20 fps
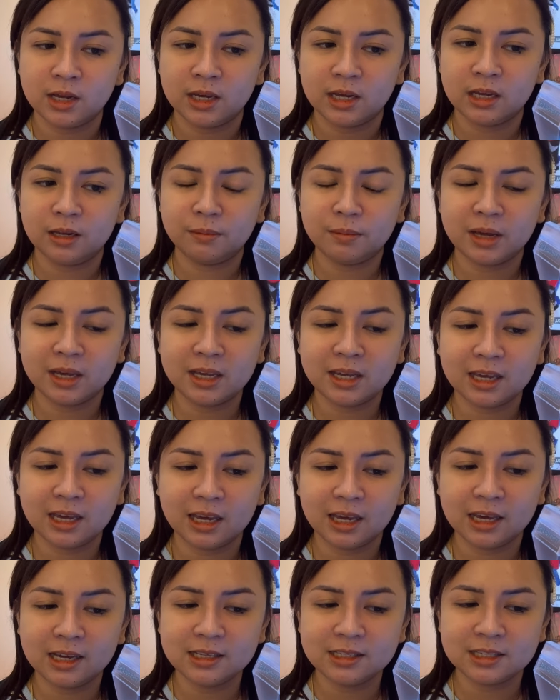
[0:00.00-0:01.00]
In my
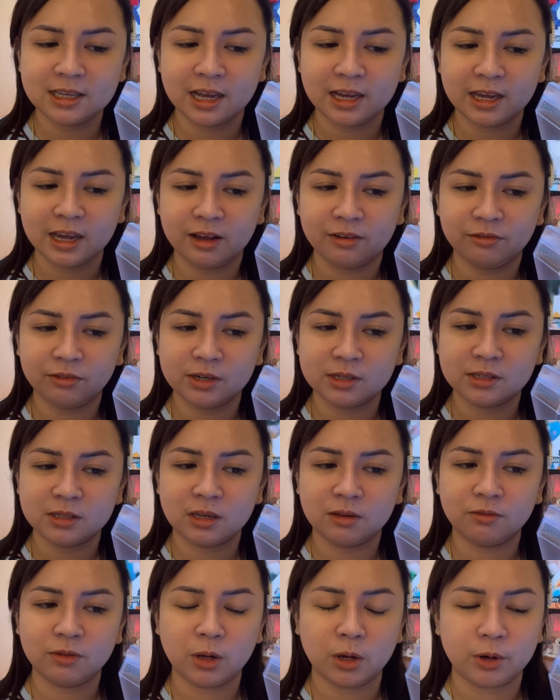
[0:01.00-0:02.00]
case, I have received a